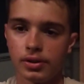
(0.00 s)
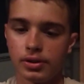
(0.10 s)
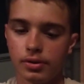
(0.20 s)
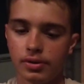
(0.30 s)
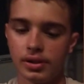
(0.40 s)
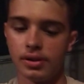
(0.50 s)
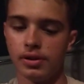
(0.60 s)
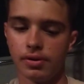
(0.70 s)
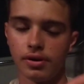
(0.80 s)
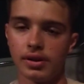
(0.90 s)
So
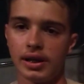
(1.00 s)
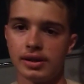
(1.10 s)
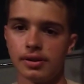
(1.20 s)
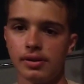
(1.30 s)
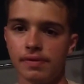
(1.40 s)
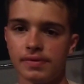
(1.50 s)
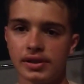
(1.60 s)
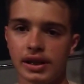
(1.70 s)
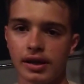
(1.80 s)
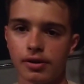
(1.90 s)
you literally had to lift the
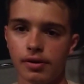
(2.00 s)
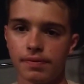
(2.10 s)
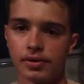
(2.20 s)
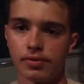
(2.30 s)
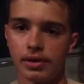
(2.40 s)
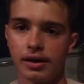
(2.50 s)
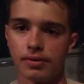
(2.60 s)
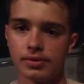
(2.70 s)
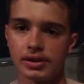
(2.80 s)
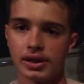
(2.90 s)
tank off the
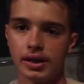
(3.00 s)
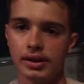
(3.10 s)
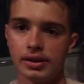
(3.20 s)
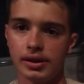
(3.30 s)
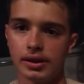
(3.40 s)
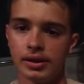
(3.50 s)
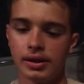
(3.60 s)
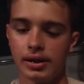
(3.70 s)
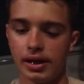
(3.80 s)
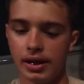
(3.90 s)
ground, kinda,
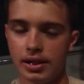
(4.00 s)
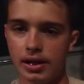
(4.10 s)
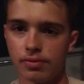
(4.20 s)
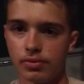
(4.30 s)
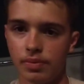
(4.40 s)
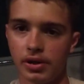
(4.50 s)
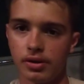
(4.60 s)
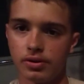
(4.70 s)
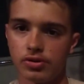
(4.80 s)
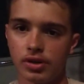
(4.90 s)
and then
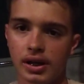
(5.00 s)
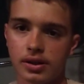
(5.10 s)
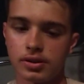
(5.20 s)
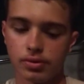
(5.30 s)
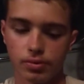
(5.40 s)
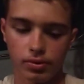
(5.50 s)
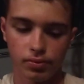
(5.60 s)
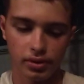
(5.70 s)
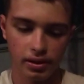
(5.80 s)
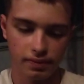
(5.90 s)
repair the tracks, or
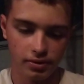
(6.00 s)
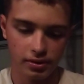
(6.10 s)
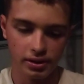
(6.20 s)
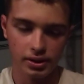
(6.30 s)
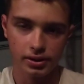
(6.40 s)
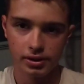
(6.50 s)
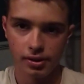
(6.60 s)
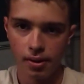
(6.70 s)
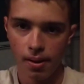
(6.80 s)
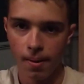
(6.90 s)
whatever it
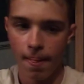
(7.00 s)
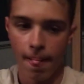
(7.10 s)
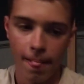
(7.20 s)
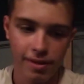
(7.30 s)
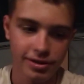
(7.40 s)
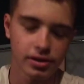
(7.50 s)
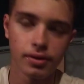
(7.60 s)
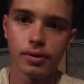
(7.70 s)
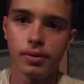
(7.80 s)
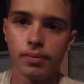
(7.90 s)
is.
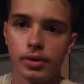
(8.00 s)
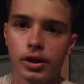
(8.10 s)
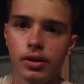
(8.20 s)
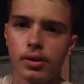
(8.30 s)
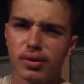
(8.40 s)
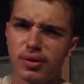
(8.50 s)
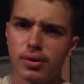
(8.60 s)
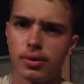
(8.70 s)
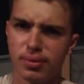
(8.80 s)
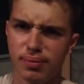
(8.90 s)
Some
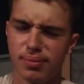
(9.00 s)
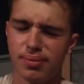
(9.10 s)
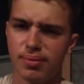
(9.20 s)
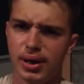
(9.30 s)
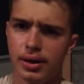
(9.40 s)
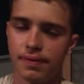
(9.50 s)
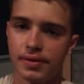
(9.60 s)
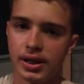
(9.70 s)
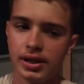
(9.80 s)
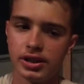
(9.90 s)
other
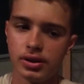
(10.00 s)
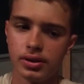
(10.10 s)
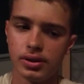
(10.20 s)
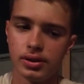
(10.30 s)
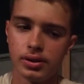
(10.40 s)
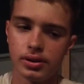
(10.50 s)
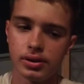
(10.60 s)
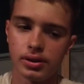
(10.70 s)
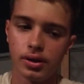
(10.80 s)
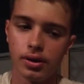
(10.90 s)

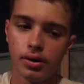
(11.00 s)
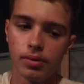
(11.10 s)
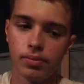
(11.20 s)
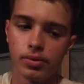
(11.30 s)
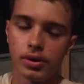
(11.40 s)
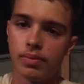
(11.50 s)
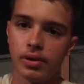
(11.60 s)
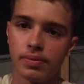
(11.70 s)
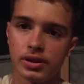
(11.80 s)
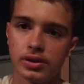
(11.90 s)
modifications, well, not
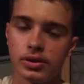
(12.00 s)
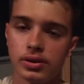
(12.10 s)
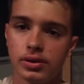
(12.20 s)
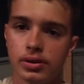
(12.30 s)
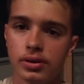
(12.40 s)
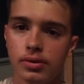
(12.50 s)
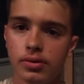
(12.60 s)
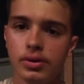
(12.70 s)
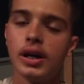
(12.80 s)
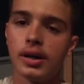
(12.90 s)
modifications,
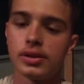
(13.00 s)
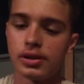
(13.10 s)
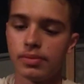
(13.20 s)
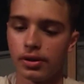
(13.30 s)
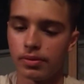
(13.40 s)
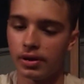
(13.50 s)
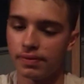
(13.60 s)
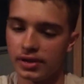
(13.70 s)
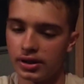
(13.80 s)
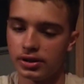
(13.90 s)
but yeah, some other
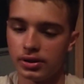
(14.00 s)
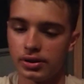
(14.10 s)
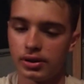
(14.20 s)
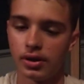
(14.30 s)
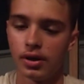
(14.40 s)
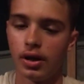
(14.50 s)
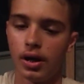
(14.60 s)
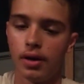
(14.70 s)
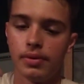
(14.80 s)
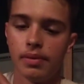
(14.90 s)
modifications
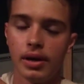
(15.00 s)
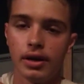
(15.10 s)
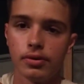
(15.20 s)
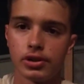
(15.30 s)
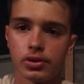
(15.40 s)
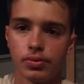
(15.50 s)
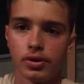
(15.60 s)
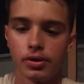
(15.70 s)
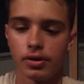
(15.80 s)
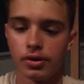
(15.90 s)
of the MAUS
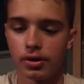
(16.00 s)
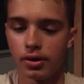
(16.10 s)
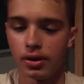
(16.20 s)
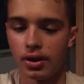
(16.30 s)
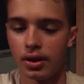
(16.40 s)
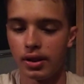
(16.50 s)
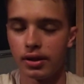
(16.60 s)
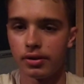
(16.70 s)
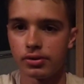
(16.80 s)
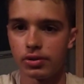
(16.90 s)
were
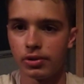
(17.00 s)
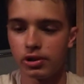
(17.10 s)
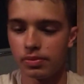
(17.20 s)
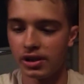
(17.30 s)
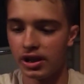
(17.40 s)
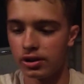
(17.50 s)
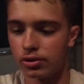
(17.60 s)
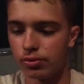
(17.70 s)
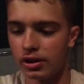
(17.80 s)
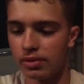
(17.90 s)
that there's supposed to be a
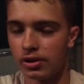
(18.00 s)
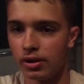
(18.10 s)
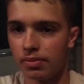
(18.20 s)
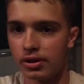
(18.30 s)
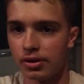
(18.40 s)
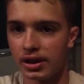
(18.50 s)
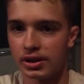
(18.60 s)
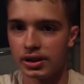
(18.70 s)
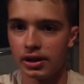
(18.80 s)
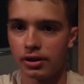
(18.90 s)
20mm
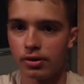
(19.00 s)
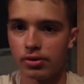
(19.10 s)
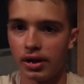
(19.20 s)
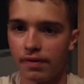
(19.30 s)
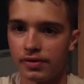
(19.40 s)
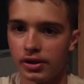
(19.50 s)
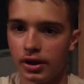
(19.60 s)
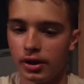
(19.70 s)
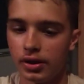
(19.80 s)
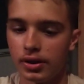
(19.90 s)
anti-aircraft
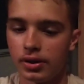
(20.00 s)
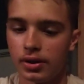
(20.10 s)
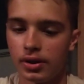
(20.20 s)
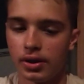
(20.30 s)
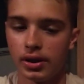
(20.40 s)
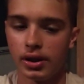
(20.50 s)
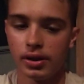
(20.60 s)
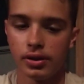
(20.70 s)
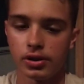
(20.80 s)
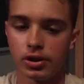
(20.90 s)
gun
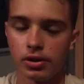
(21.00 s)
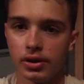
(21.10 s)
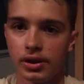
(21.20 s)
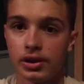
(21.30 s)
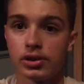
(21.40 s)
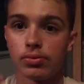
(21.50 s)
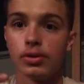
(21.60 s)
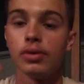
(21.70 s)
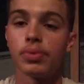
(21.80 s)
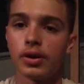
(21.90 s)
in the turret. These
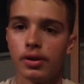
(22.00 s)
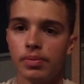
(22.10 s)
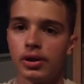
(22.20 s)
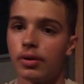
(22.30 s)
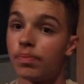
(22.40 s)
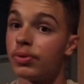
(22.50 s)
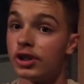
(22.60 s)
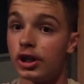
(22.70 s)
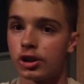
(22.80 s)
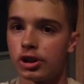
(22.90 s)
would have probably been on
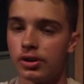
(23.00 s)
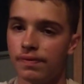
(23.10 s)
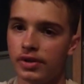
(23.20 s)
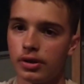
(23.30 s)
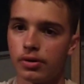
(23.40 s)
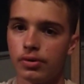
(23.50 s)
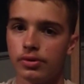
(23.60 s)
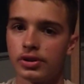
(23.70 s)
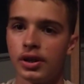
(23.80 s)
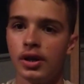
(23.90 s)
production
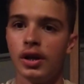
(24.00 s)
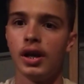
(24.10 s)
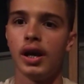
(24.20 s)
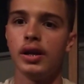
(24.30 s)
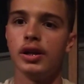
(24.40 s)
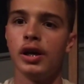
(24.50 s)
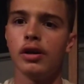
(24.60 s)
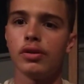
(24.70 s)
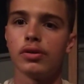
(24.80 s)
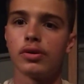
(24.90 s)
vehicles. And
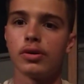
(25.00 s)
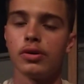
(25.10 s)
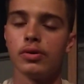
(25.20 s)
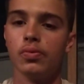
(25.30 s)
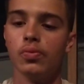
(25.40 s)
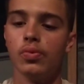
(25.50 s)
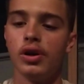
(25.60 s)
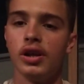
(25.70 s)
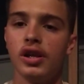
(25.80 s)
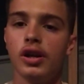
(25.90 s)
Hitler
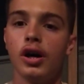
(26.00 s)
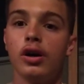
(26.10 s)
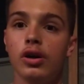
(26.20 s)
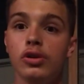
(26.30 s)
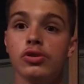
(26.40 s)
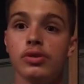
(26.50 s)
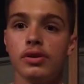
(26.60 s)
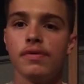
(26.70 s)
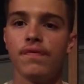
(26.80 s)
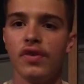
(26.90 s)
wanted
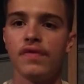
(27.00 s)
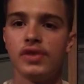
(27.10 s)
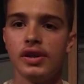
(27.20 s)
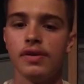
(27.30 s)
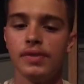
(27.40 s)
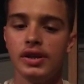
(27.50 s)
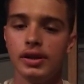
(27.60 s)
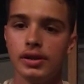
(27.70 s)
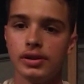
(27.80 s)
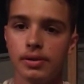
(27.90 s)
150 of
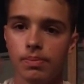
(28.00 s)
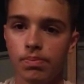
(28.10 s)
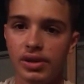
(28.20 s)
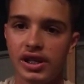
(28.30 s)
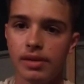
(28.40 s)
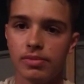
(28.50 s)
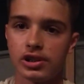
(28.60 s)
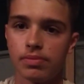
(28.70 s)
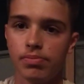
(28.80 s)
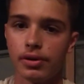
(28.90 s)
these
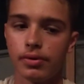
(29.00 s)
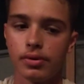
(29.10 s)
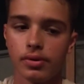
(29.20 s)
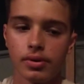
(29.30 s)
behemoths built.